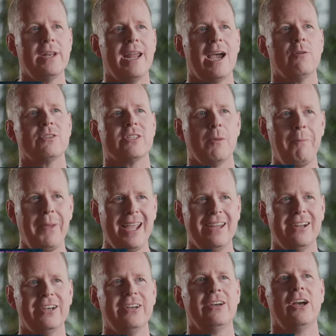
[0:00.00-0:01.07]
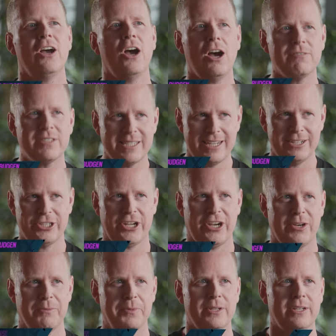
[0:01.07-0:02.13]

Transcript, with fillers: to announce the beta of Siege Cup.